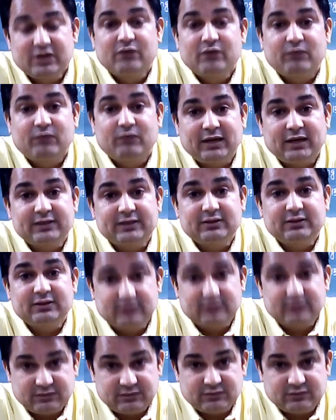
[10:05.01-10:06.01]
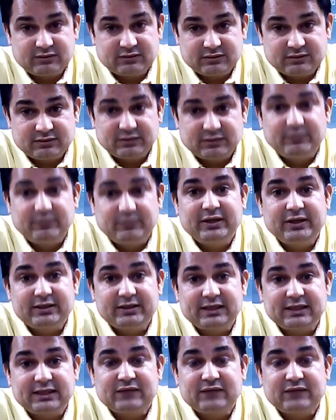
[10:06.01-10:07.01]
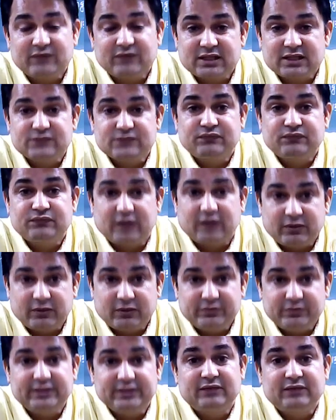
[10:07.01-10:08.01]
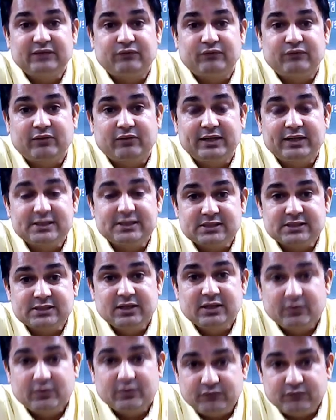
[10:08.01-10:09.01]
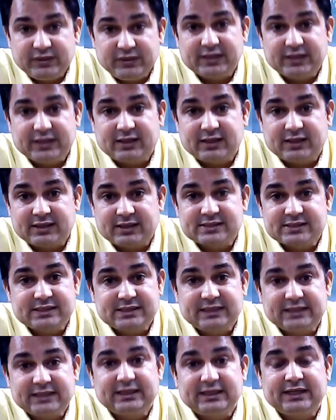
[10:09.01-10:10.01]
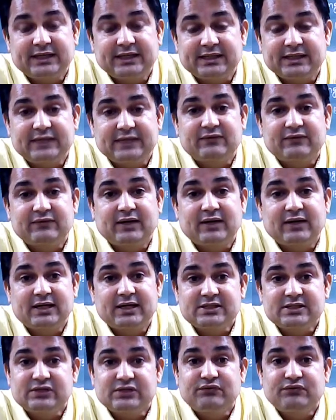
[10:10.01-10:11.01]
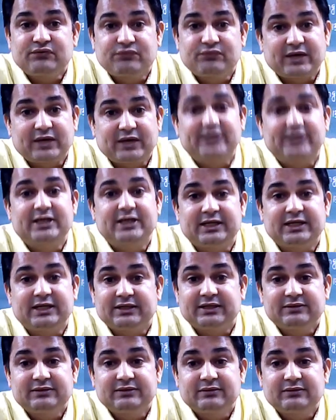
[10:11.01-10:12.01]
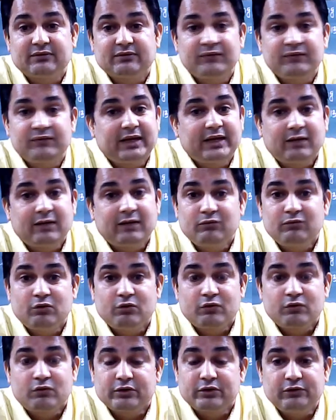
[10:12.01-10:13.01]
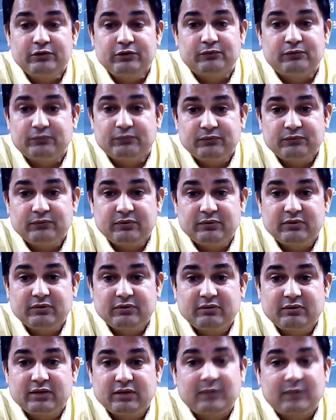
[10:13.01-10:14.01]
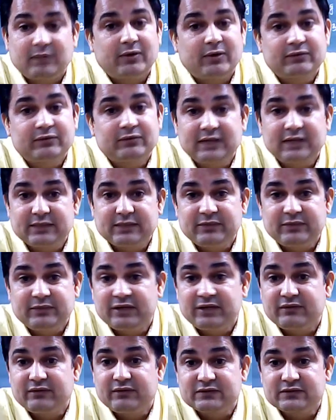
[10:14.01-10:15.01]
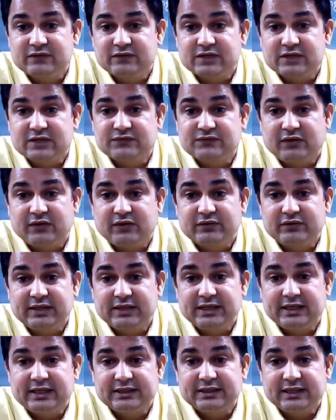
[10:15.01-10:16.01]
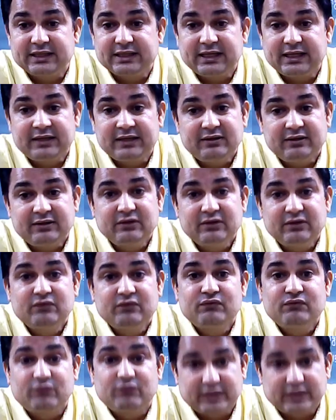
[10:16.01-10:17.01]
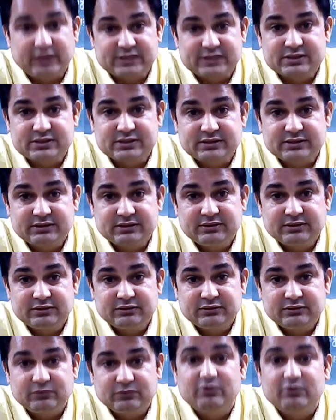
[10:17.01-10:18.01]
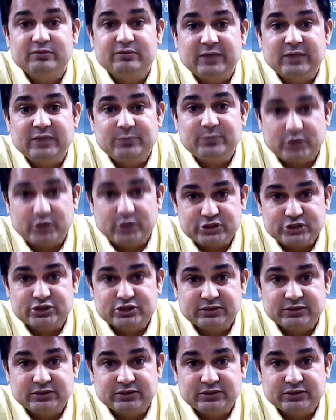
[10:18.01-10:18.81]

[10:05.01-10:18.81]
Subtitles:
What the beard that was found in the forest, we can't say that it was friendly. We have no clue about that beard which was found there in the forest. You got my point?